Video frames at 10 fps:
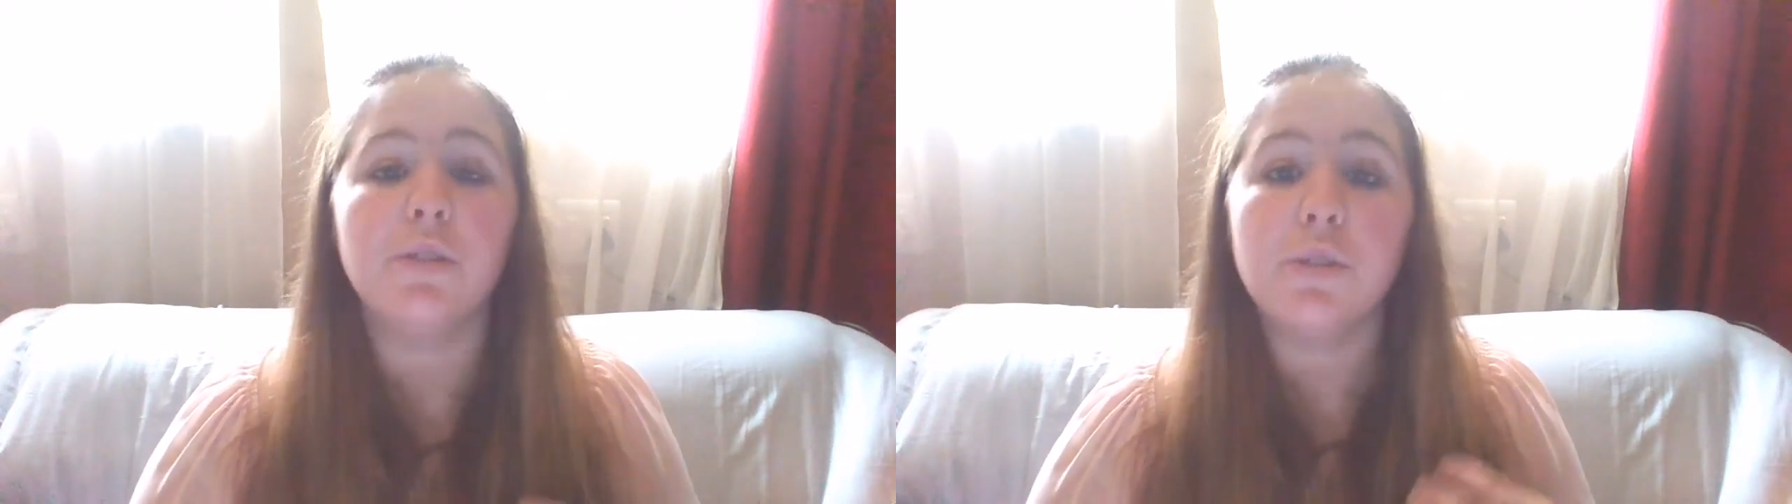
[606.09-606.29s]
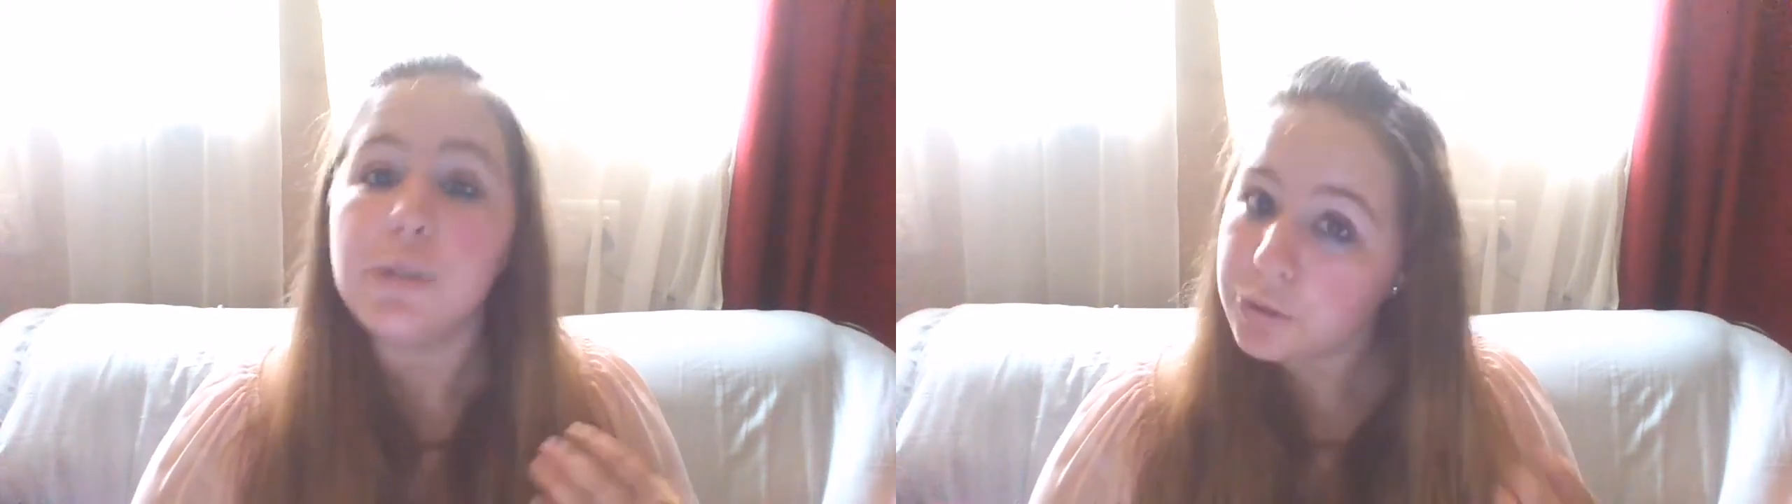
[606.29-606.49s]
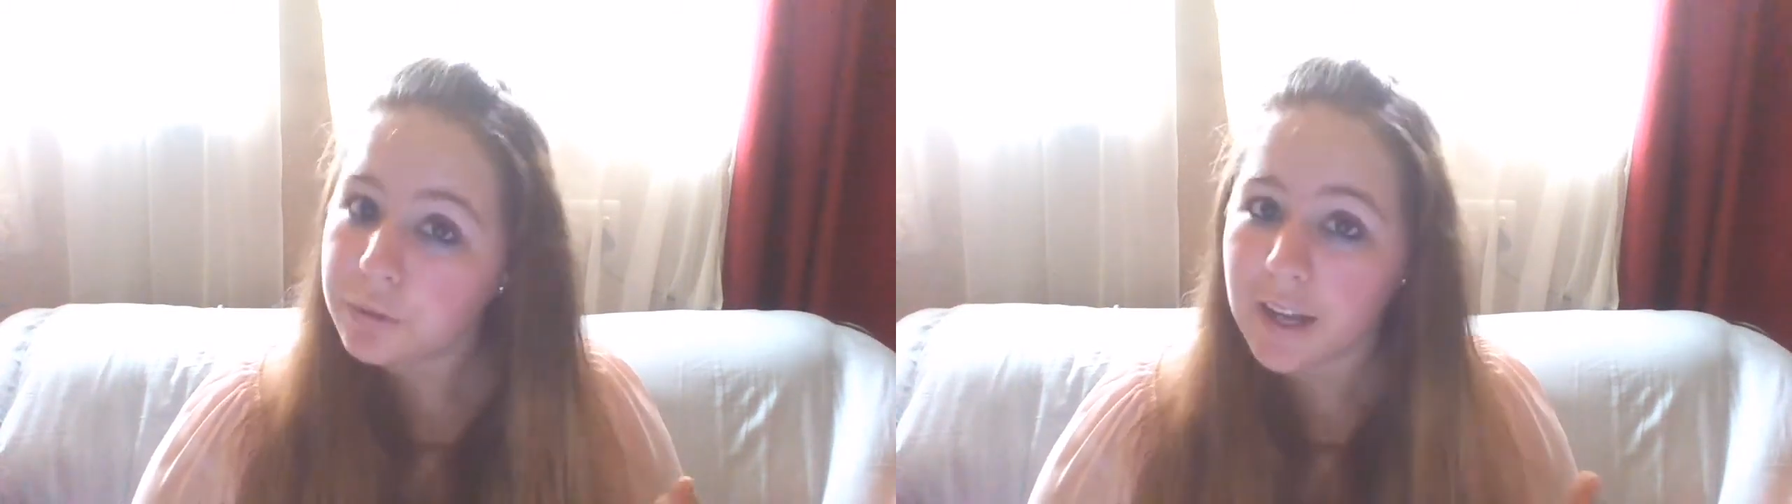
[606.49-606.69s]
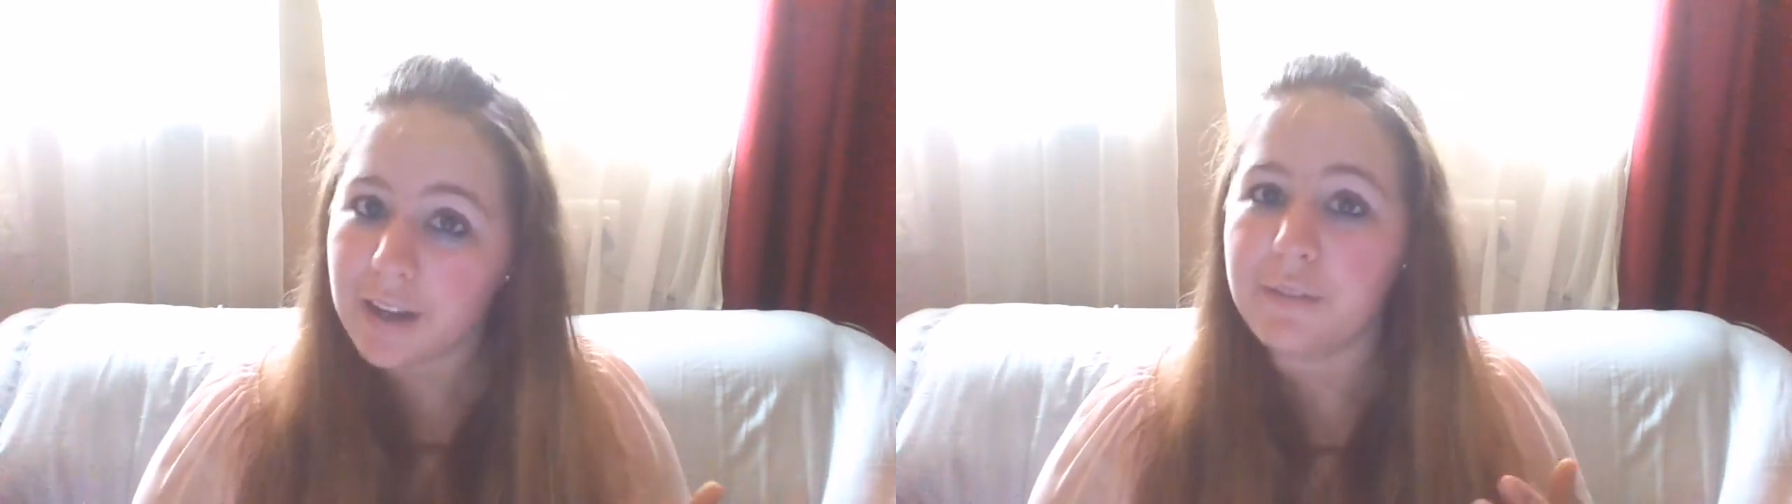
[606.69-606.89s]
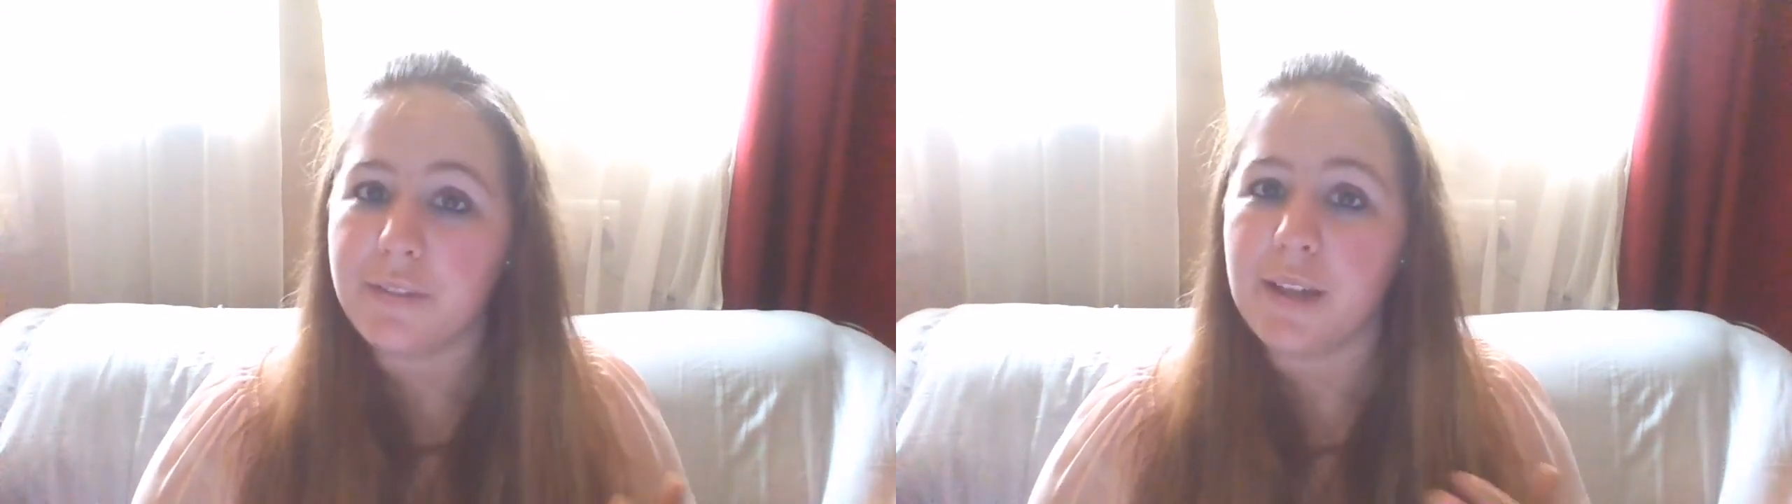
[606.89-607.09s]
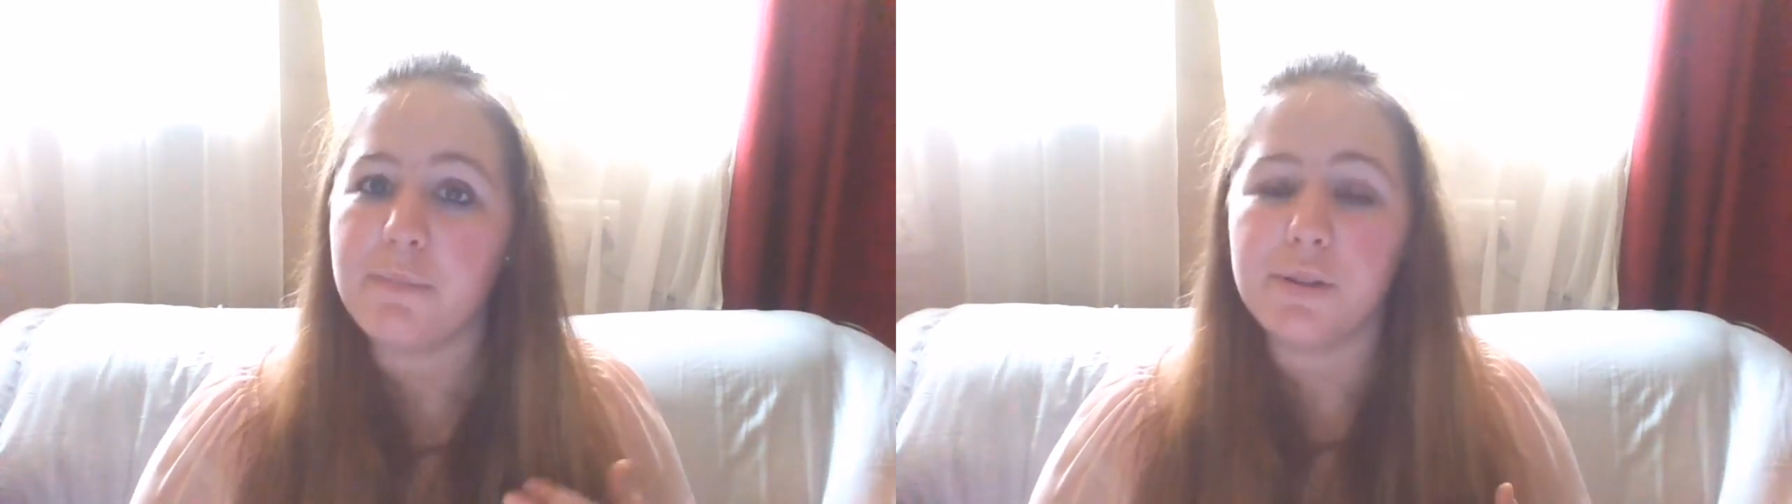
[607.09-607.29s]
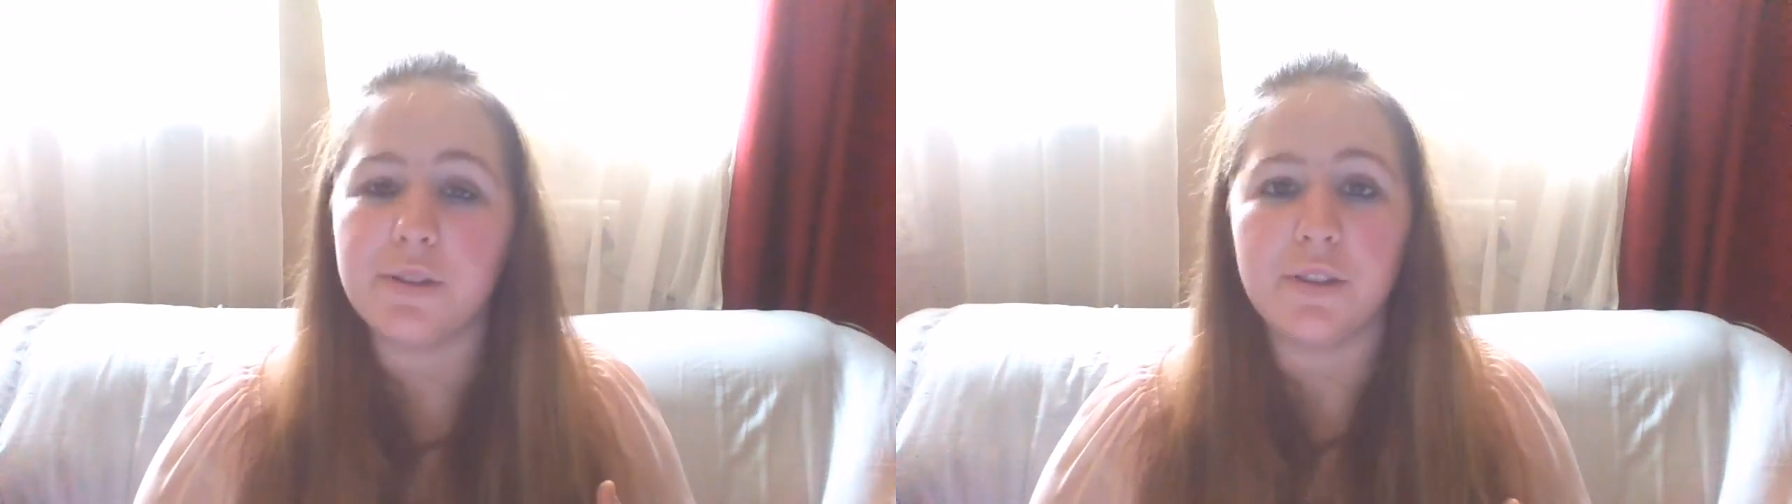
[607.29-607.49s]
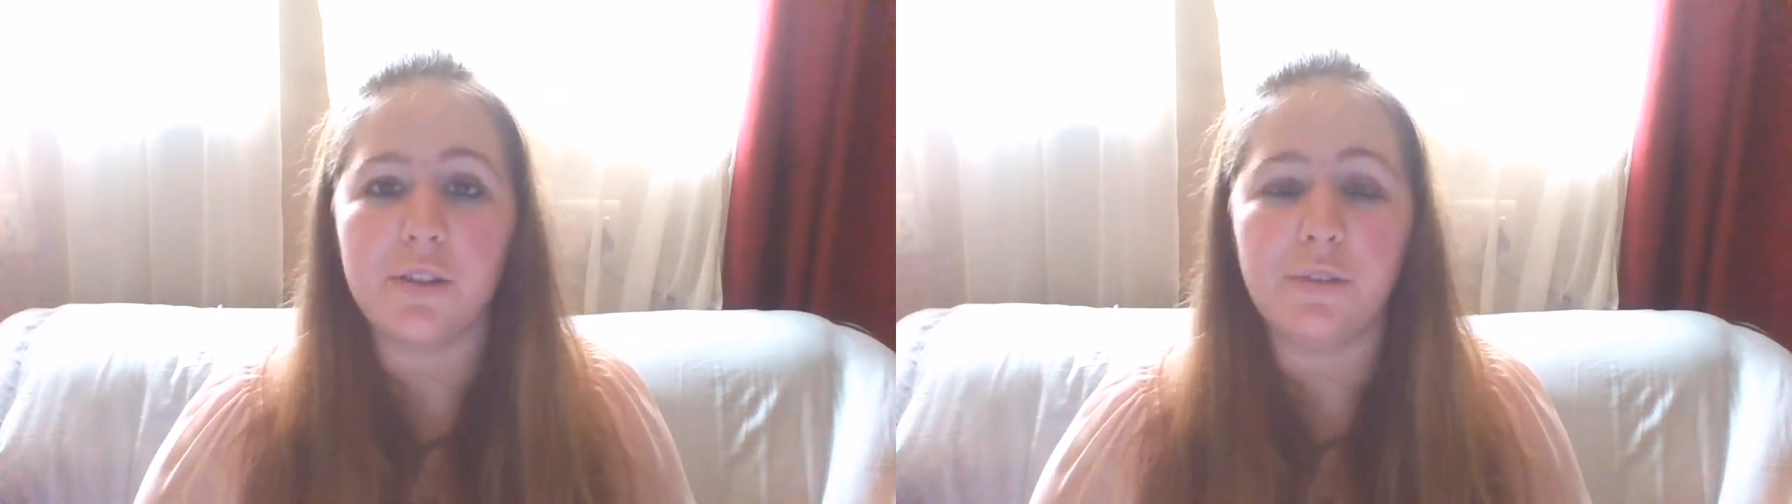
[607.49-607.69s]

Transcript: to have that personal